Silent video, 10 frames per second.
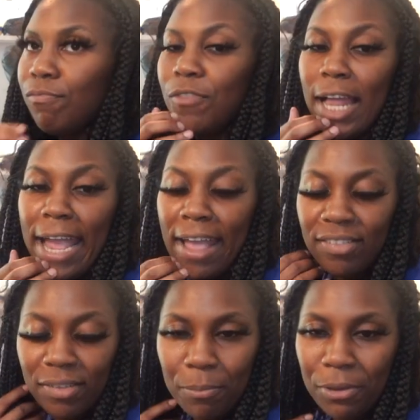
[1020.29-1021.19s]

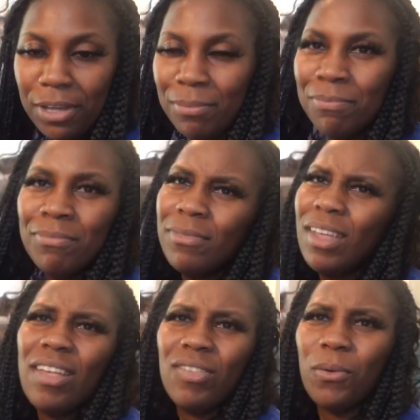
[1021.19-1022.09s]
flask, but
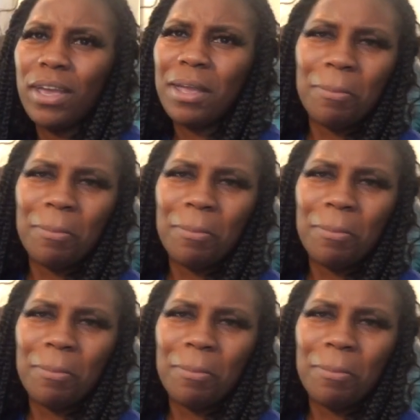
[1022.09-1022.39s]
that's okay.